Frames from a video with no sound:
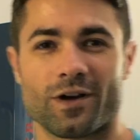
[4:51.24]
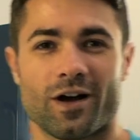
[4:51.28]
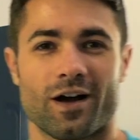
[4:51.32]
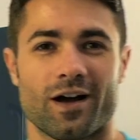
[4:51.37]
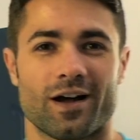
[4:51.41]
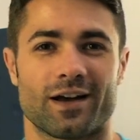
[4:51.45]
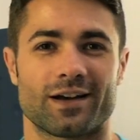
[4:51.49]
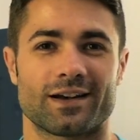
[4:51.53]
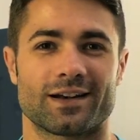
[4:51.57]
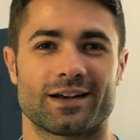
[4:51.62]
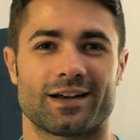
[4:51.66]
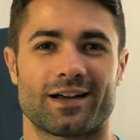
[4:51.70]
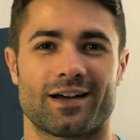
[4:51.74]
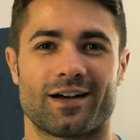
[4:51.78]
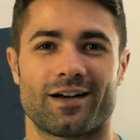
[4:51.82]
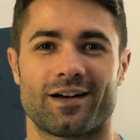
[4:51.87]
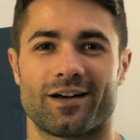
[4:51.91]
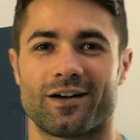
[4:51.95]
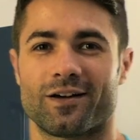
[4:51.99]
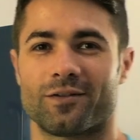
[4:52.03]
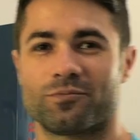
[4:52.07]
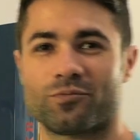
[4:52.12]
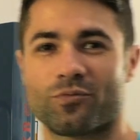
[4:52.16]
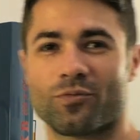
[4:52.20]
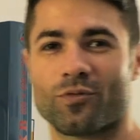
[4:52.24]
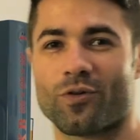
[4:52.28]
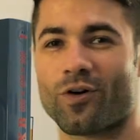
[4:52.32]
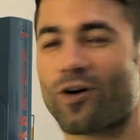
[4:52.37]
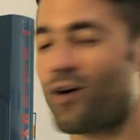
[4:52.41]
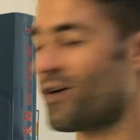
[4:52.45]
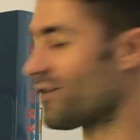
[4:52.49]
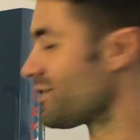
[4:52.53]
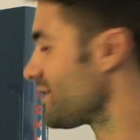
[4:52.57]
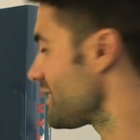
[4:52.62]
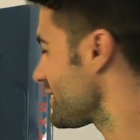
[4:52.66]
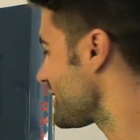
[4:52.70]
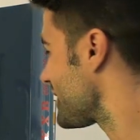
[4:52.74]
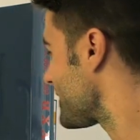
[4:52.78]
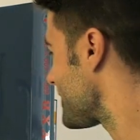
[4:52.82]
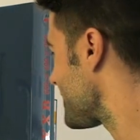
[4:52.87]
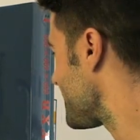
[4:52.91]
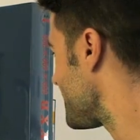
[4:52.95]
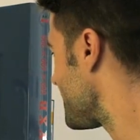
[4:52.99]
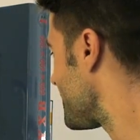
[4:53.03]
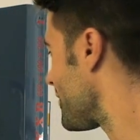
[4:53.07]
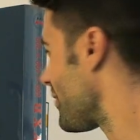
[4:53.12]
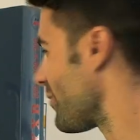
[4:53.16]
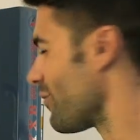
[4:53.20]
got all this,
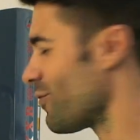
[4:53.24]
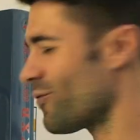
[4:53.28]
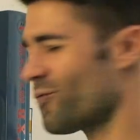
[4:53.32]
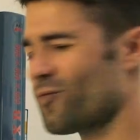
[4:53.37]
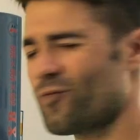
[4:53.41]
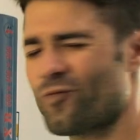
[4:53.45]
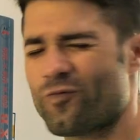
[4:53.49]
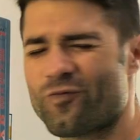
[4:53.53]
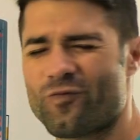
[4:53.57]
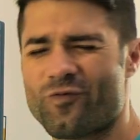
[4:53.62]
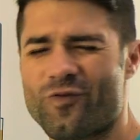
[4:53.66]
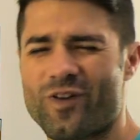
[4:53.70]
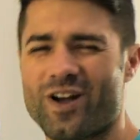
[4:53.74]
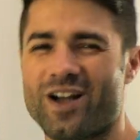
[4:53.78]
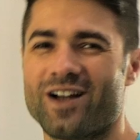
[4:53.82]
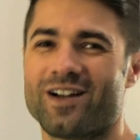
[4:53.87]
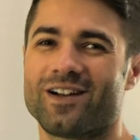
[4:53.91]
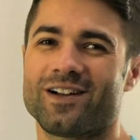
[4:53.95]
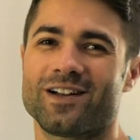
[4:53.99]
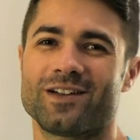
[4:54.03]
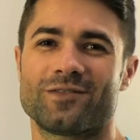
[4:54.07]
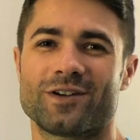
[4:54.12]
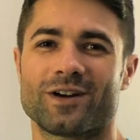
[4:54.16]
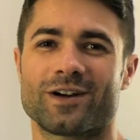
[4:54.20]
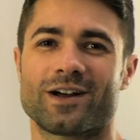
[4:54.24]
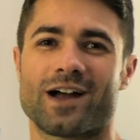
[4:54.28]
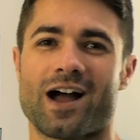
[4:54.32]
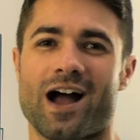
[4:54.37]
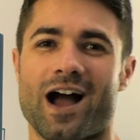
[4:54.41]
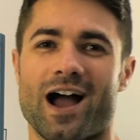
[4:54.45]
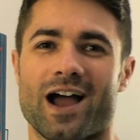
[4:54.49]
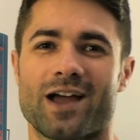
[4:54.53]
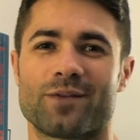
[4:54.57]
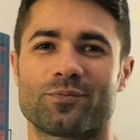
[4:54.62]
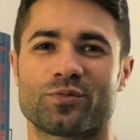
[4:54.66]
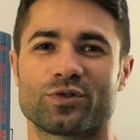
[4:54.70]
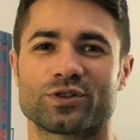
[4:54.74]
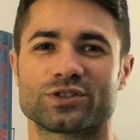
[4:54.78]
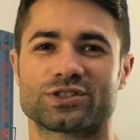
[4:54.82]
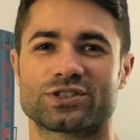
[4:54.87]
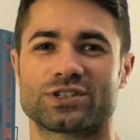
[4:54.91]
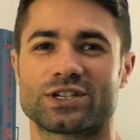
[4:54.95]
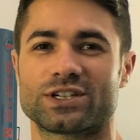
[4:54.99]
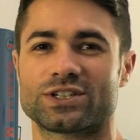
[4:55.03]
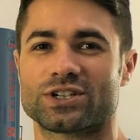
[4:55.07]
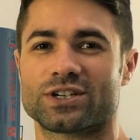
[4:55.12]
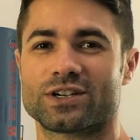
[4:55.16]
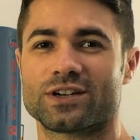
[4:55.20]
very, very high
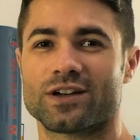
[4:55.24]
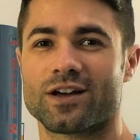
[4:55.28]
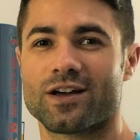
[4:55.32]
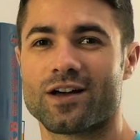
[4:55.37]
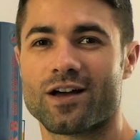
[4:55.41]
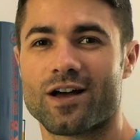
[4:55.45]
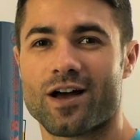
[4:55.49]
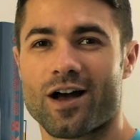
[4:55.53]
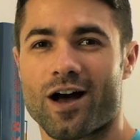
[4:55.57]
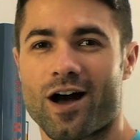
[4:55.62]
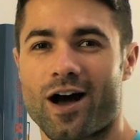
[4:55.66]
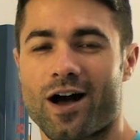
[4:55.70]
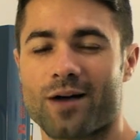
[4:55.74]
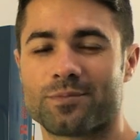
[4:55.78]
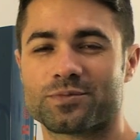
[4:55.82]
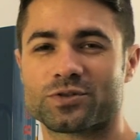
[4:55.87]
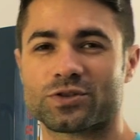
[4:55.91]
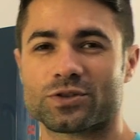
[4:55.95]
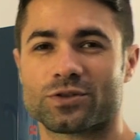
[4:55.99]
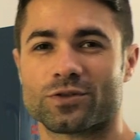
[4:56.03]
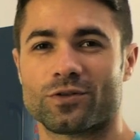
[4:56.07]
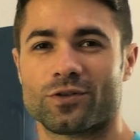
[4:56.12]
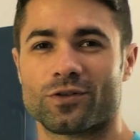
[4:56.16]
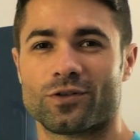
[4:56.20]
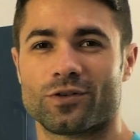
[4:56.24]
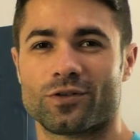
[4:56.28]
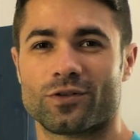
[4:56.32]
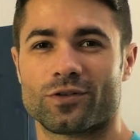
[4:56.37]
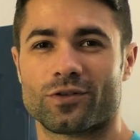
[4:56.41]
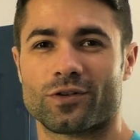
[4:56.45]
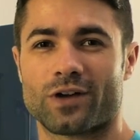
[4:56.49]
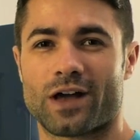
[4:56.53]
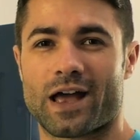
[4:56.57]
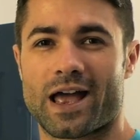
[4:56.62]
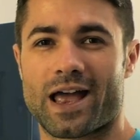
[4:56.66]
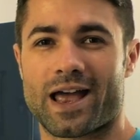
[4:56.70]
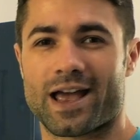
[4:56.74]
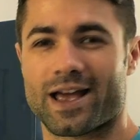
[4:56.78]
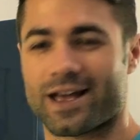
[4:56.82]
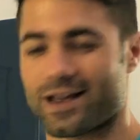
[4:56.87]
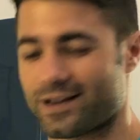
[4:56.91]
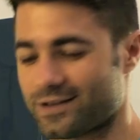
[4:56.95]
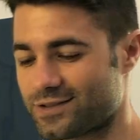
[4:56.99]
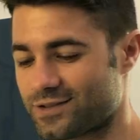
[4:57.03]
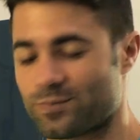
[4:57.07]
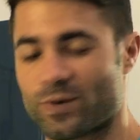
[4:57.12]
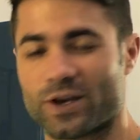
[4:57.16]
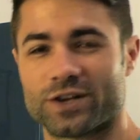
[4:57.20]
precision optical
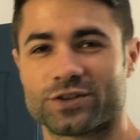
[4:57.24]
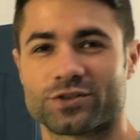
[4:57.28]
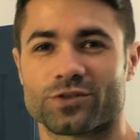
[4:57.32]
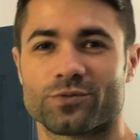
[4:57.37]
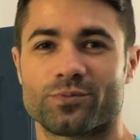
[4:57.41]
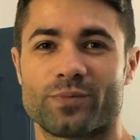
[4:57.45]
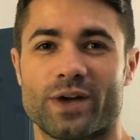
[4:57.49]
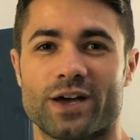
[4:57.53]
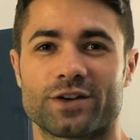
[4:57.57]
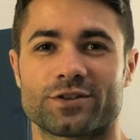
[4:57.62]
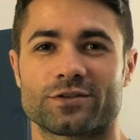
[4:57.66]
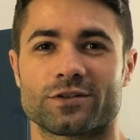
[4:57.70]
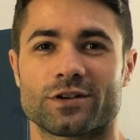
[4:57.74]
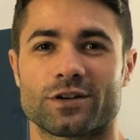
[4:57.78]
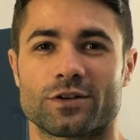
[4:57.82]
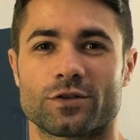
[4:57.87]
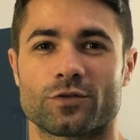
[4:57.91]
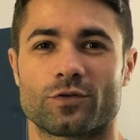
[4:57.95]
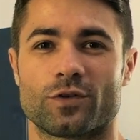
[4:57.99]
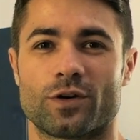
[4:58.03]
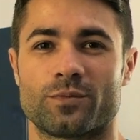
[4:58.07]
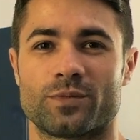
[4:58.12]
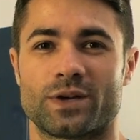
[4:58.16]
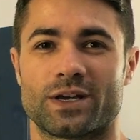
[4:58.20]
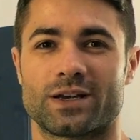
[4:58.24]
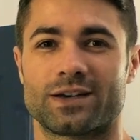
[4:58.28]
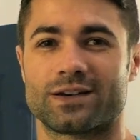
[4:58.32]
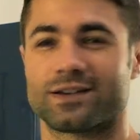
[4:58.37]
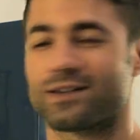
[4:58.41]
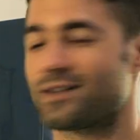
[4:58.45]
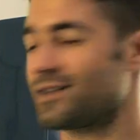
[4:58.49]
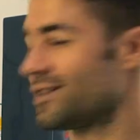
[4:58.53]
and spatial measuring equipment,